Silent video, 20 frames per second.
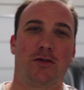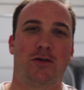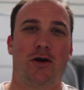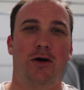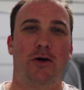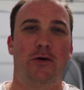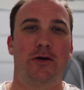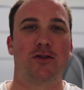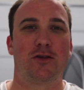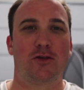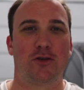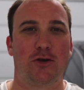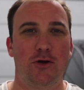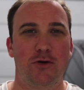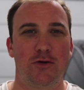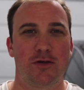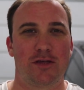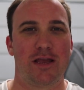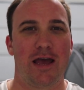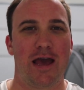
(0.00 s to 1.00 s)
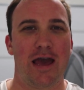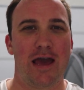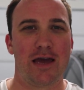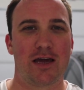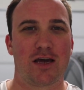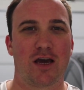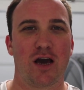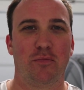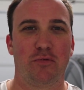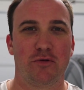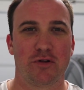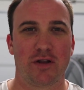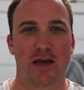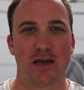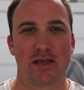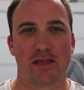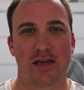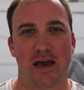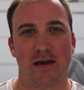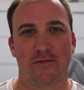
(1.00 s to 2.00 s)
So it's Tuesday, a couple
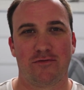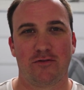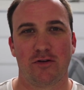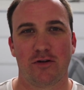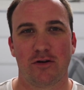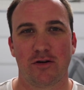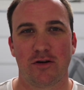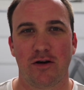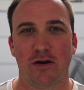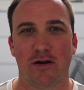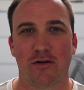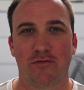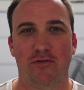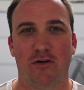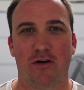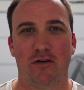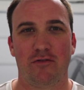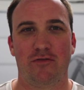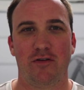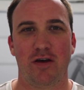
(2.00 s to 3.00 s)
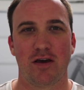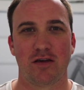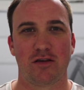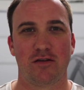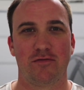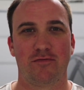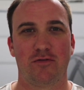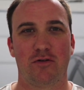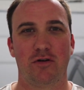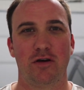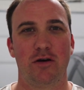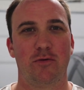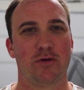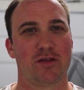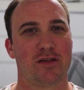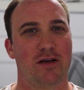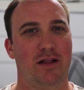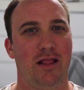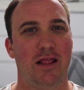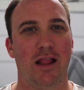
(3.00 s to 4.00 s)
days after our fall festival. It
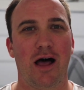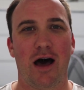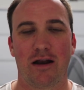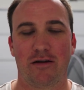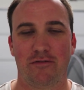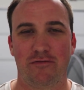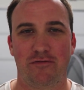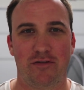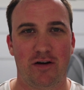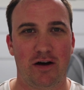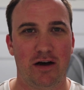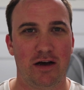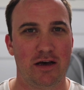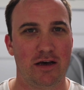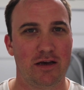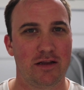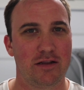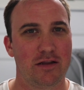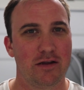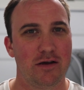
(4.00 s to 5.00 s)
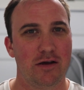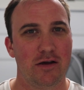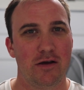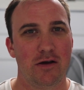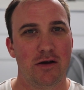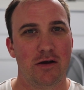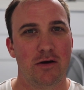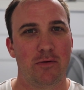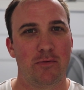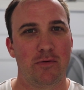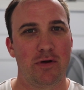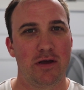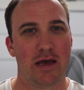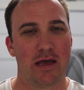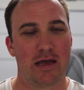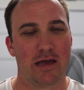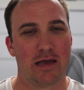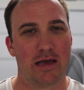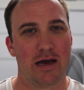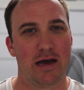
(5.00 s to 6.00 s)
was a lot of fun. We
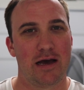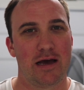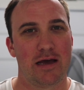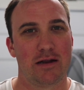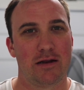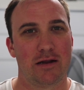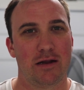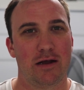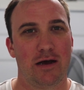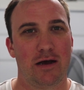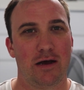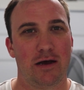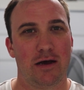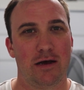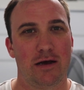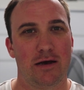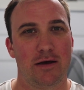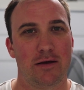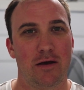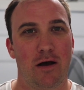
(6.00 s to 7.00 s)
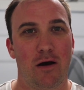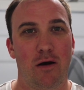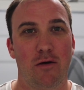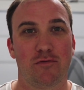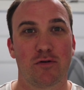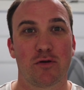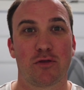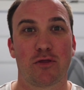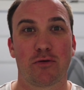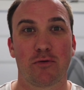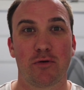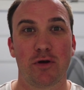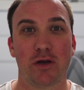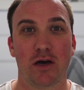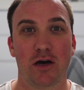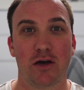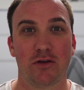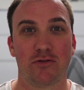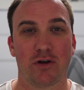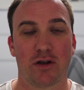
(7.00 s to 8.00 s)
got uh, over
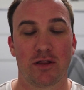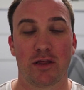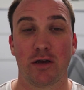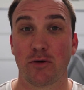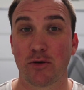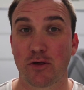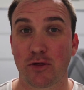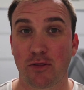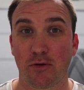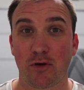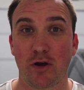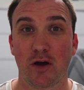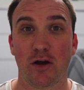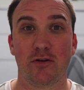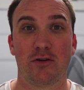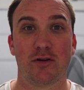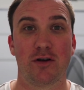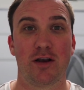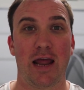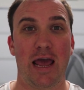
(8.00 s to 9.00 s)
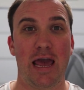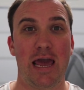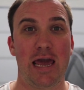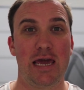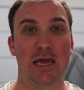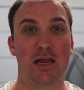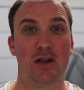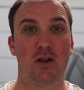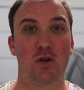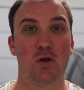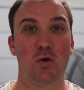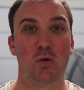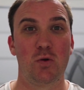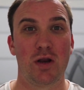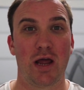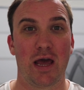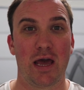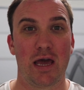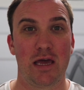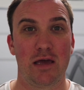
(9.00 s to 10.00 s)
300, I think it was 308 new
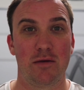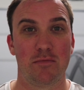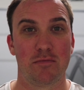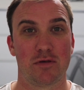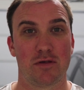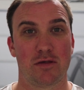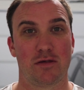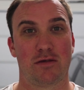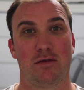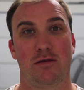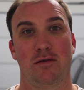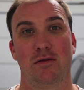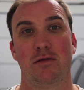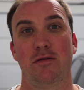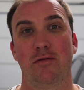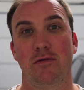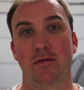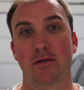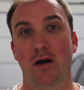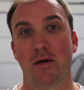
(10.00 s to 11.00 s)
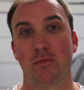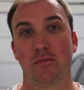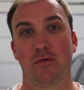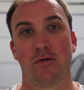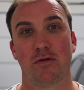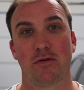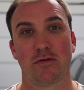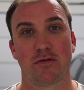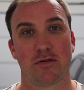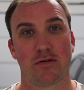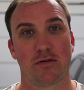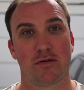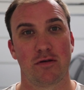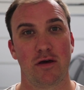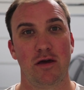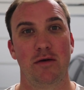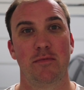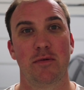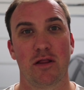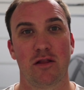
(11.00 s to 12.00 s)
names, numbers,
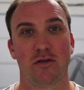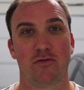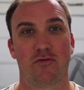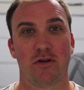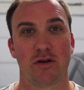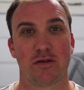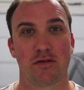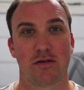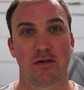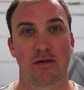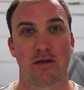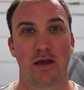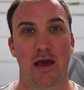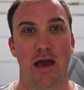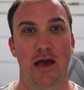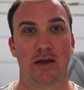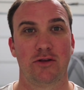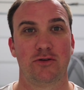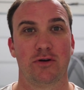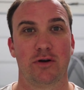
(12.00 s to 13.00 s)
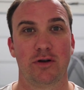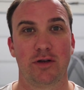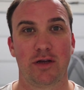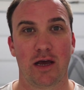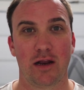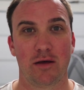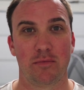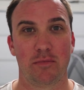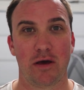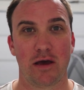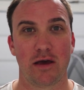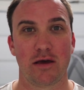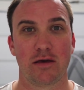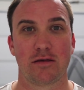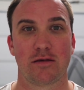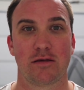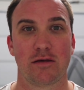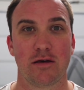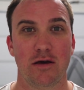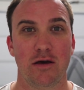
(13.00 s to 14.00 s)
email addresses to add to our
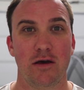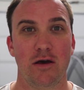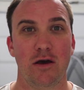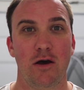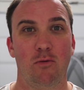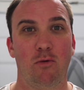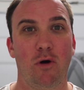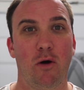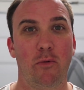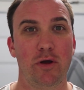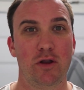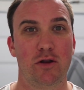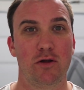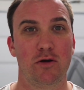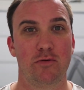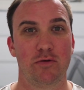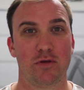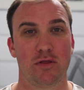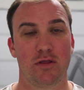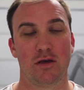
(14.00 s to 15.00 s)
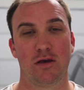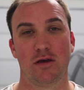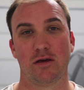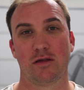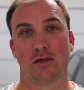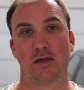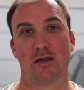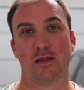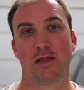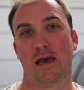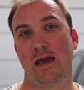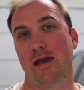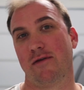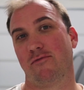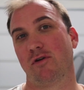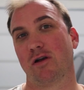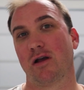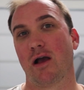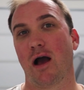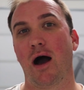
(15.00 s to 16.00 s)
database. What we do with this is
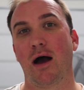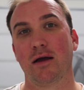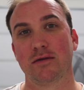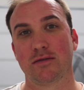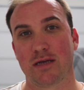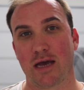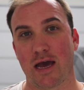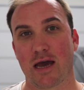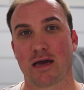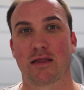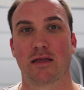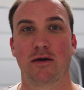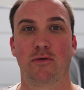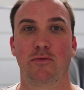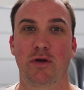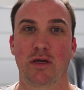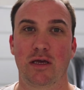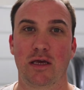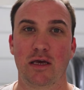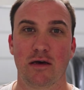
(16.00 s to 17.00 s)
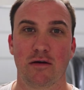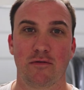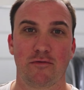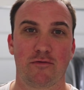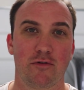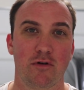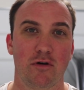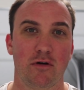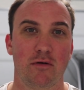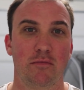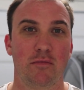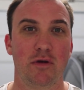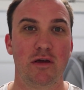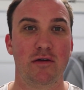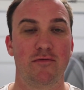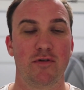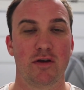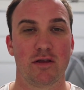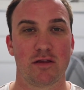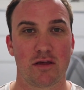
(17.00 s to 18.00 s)
every contact that we get from
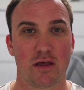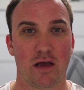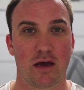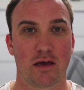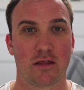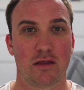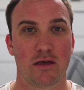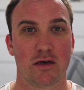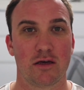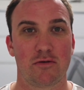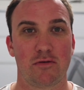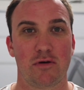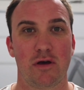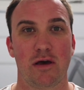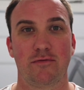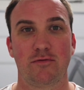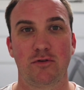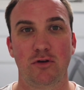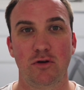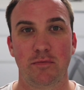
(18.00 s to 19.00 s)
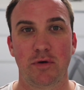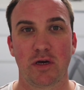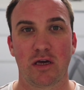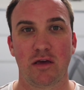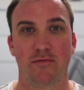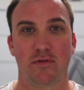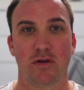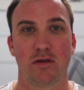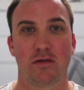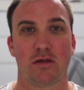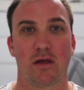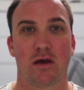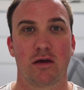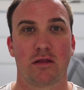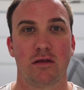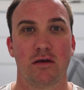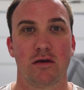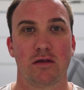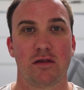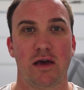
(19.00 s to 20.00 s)
events like this, we have two big events
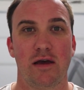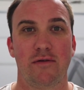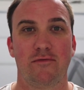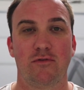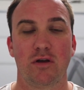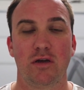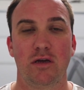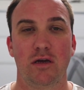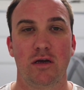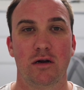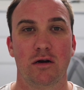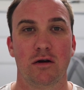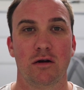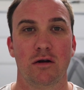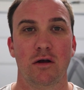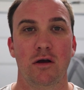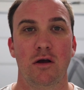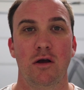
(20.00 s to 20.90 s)
like this every year.